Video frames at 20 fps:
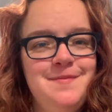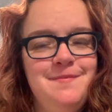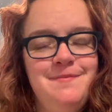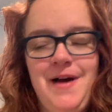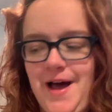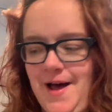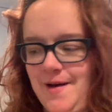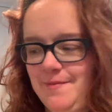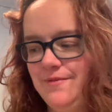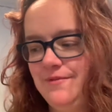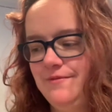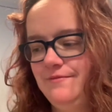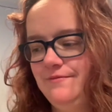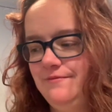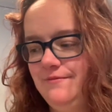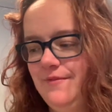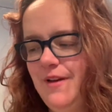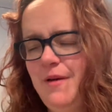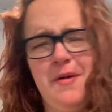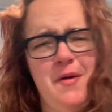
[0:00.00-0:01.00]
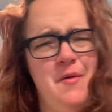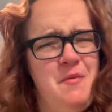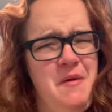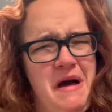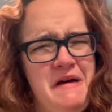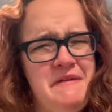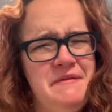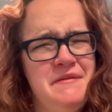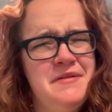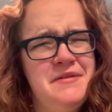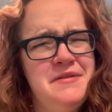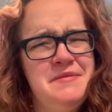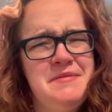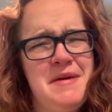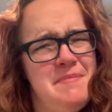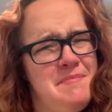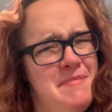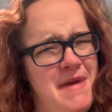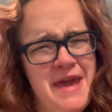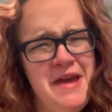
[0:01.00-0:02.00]
pop. Not my waffles, my
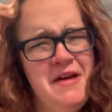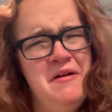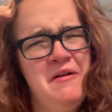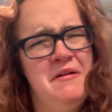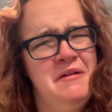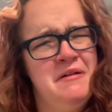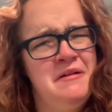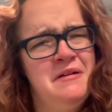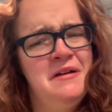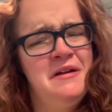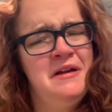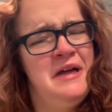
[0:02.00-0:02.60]
bagel.